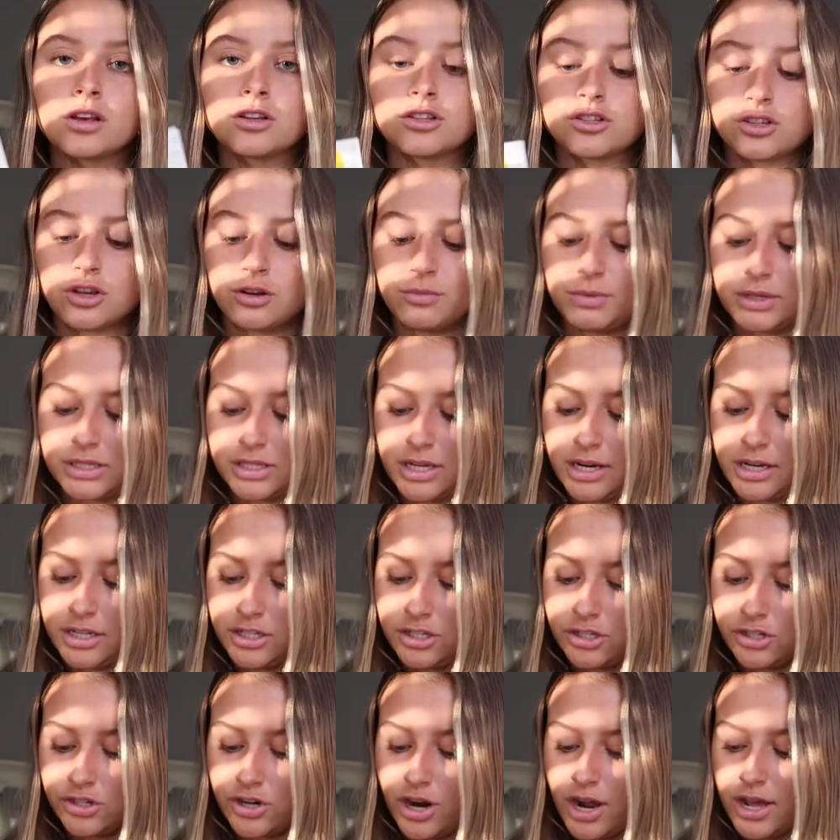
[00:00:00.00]
So I'm
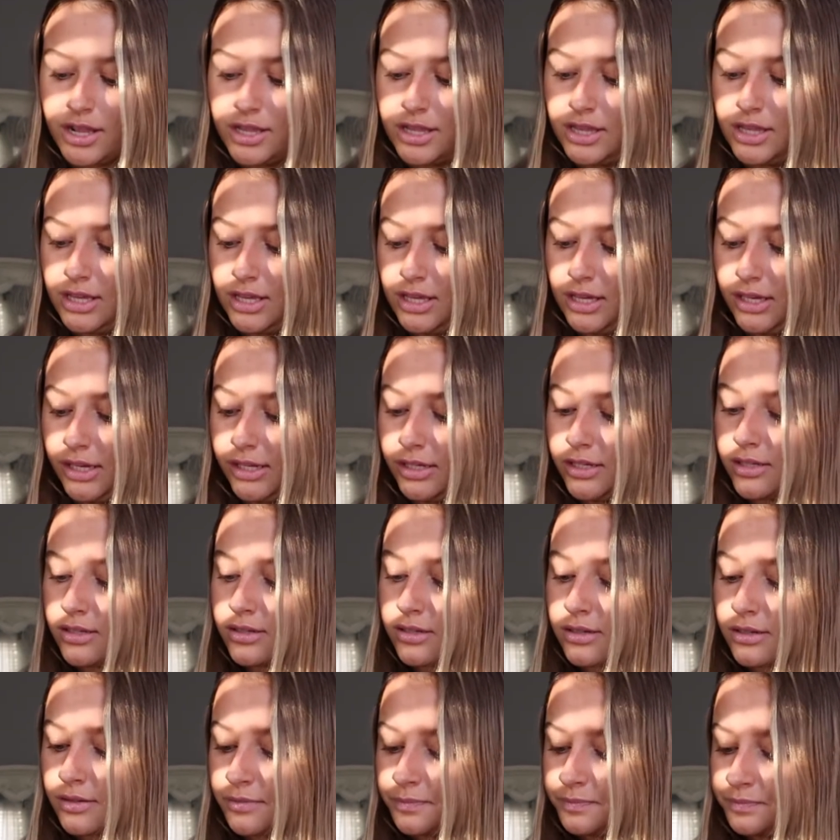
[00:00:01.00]
excited to try
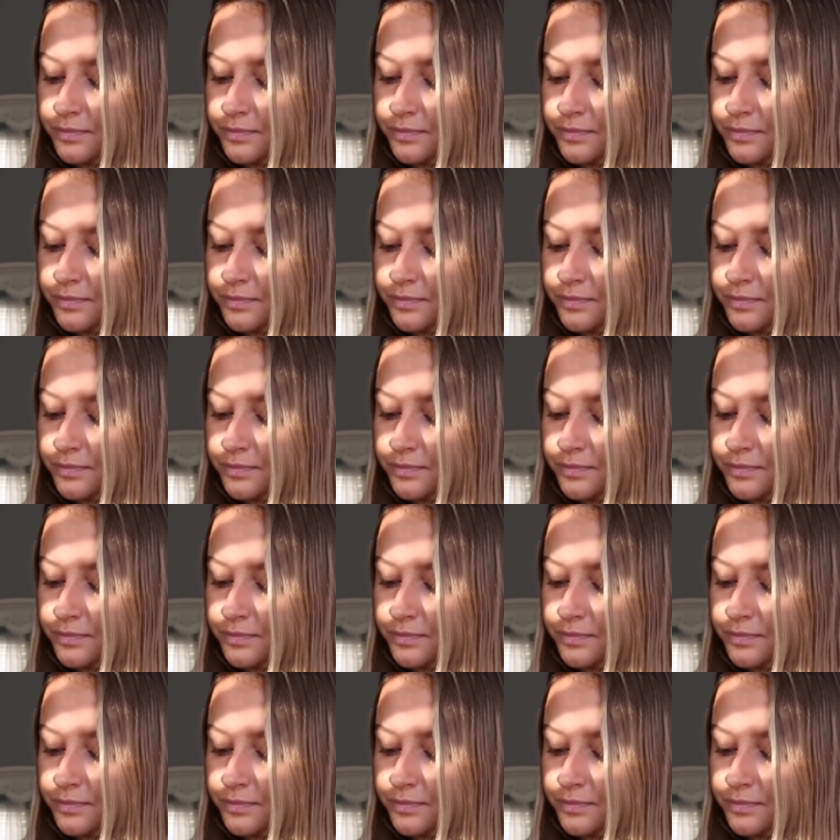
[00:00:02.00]
these.